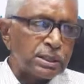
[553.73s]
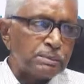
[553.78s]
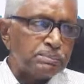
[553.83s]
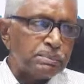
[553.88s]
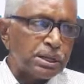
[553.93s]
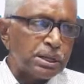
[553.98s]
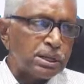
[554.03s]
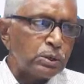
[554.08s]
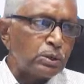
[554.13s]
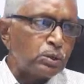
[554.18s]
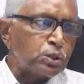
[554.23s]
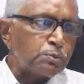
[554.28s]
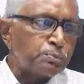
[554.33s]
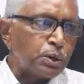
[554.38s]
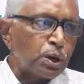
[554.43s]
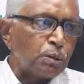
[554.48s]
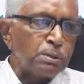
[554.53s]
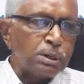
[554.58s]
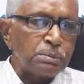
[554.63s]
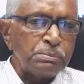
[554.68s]
can be a huge
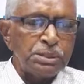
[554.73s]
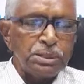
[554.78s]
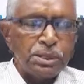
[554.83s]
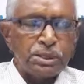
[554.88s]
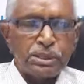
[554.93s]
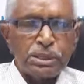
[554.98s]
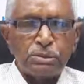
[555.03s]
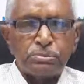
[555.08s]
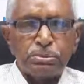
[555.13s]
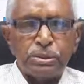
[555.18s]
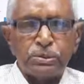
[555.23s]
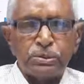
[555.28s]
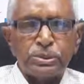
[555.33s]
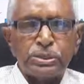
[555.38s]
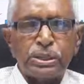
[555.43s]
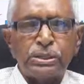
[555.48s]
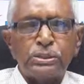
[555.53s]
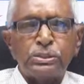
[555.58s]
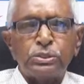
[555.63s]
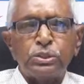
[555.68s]
problem in the near future.